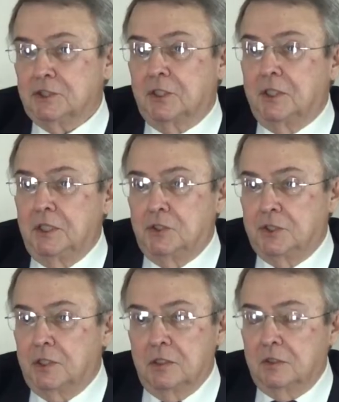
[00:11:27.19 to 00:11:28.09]
asked to
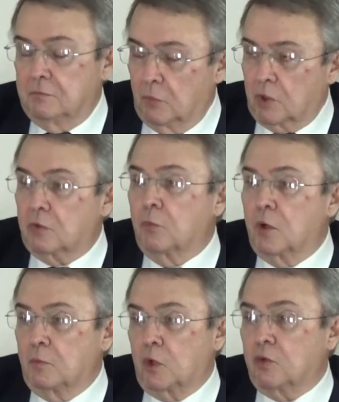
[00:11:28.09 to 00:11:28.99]
teach uh, more
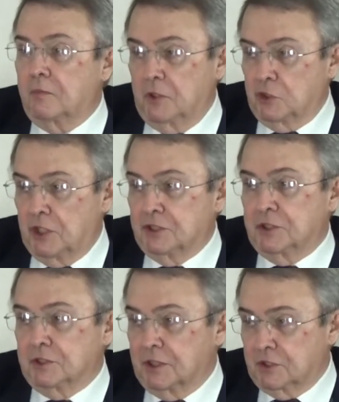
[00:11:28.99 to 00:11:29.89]
more and more criminal justice.